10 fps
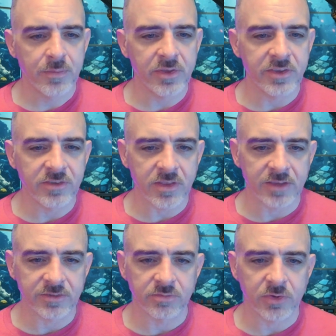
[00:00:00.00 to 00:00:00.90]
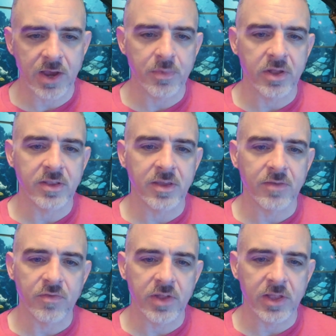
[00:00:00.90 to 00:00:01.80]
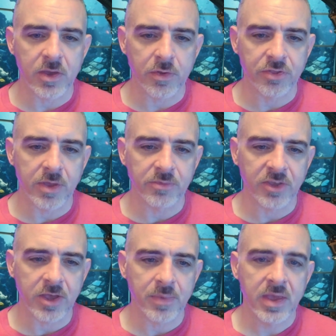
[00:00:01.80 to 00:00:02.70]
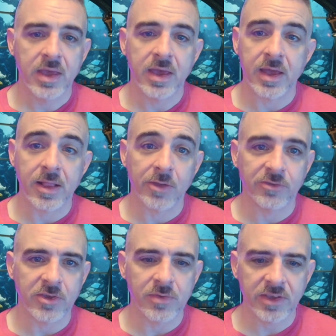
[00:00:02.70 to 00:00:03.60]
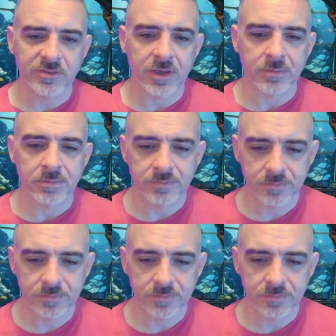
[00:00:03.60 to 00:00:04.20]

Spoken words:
please hit that subscribe button, give the video a thumbs up, and I'll see you next time.